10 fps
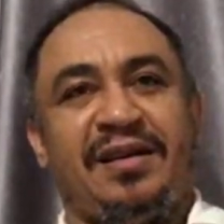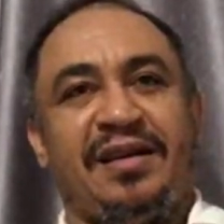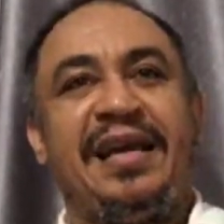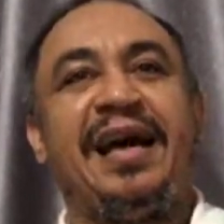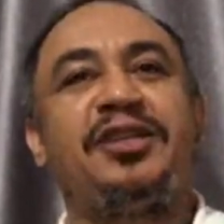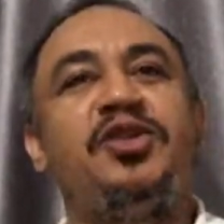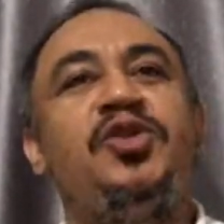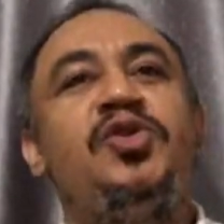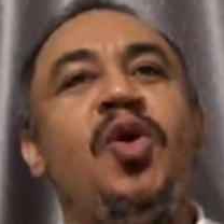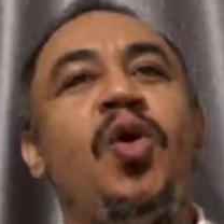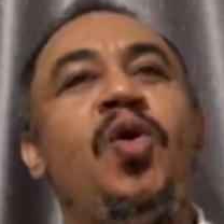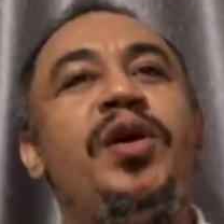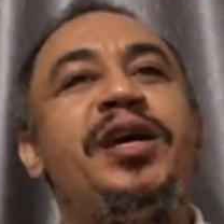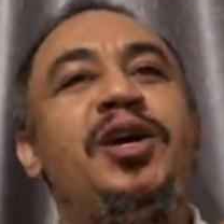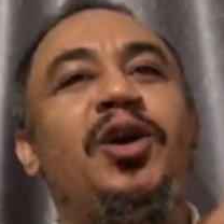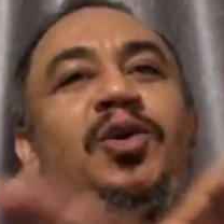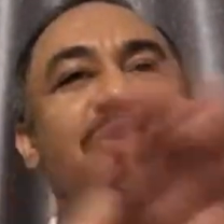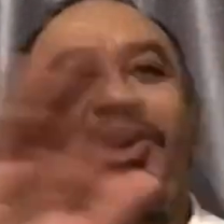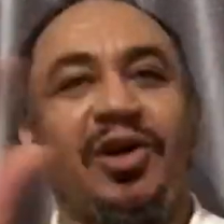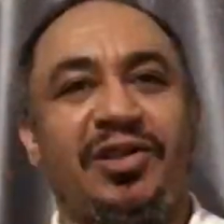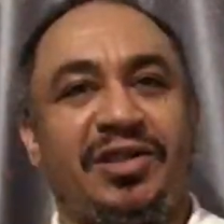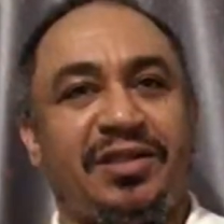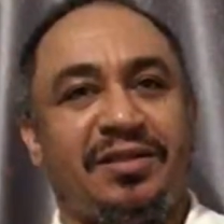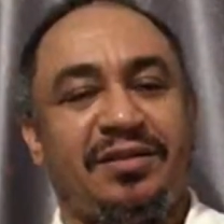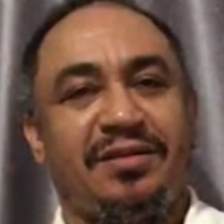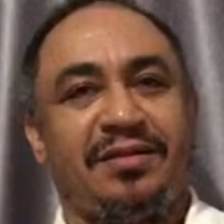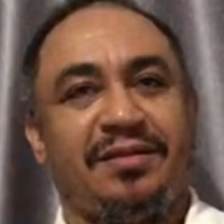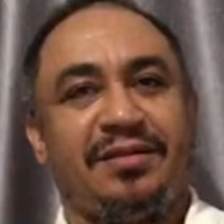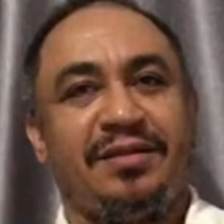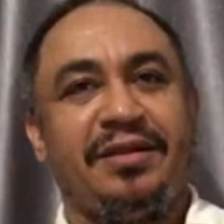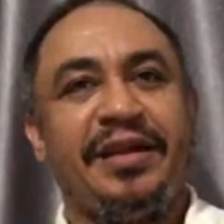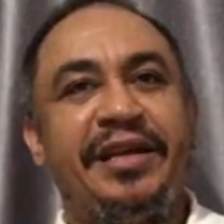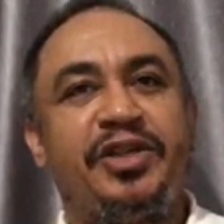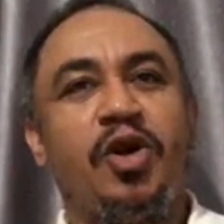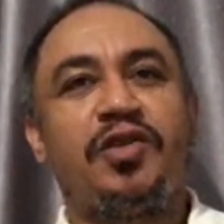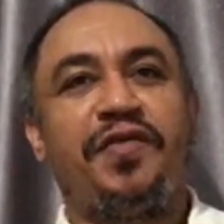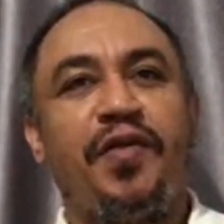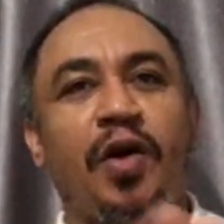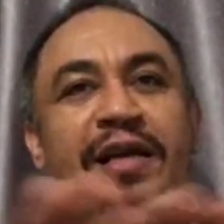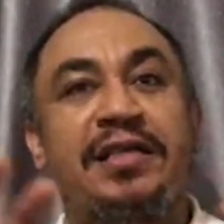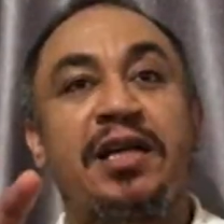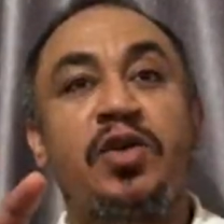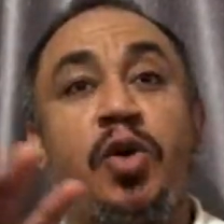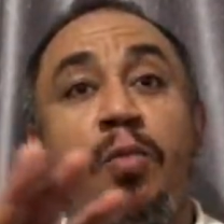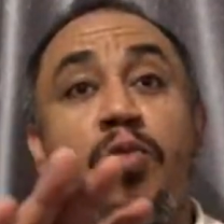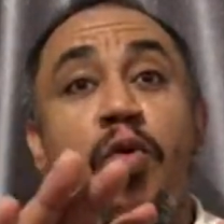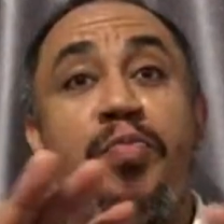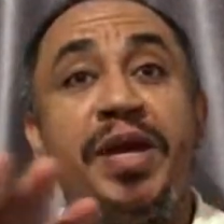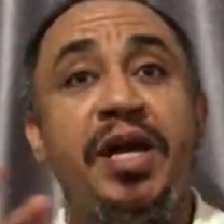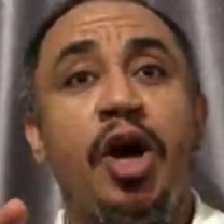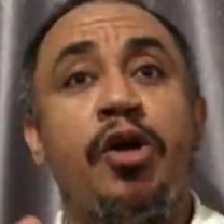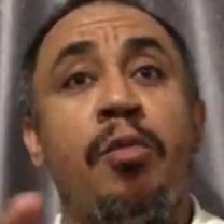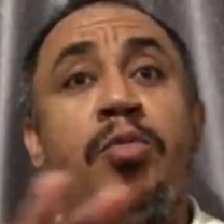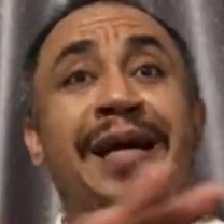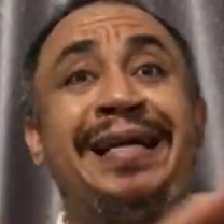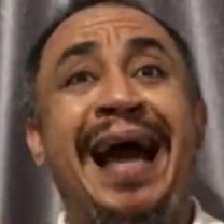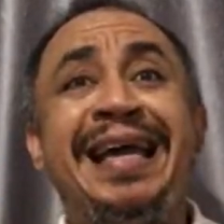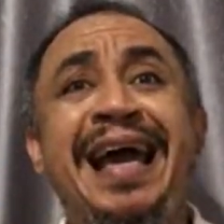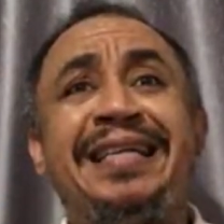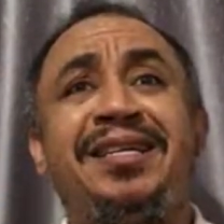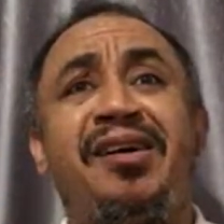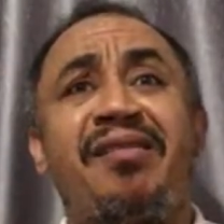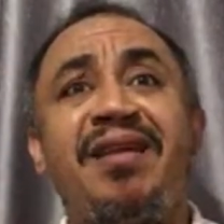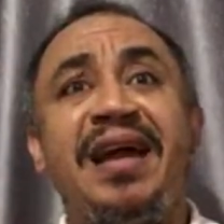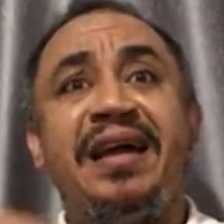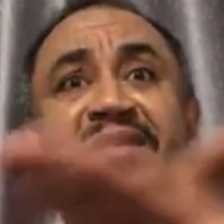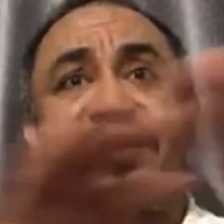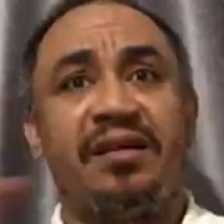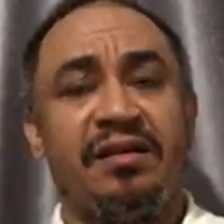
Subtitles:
it has no inclusions. It's just flawless. Now so your mumu at the highest grade.